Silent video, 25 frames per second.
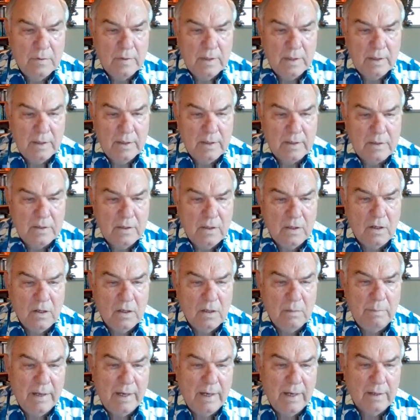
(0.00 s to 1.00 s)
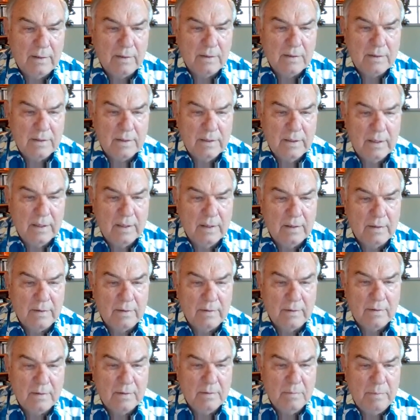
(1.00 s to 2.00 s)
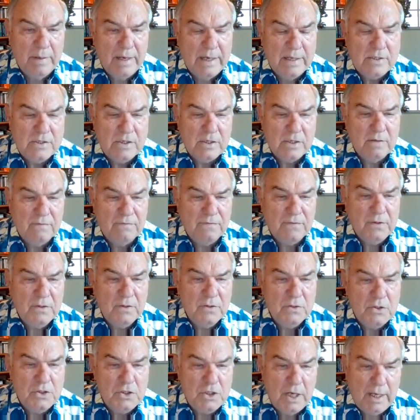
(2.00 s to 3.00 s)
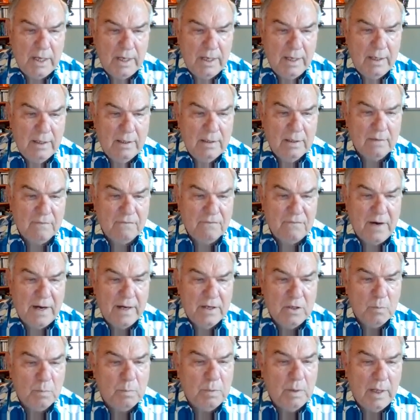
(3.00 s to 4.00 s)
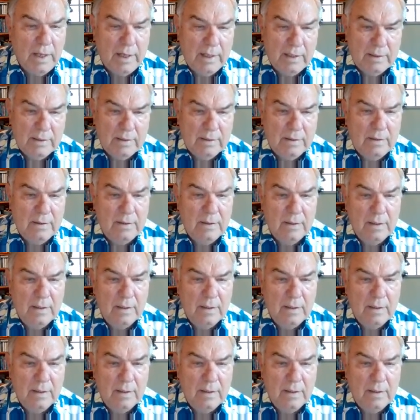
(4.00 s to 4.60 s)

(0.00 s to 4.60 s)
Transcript: Then I'm going to talk about the base of the food chain, the phytoplankton,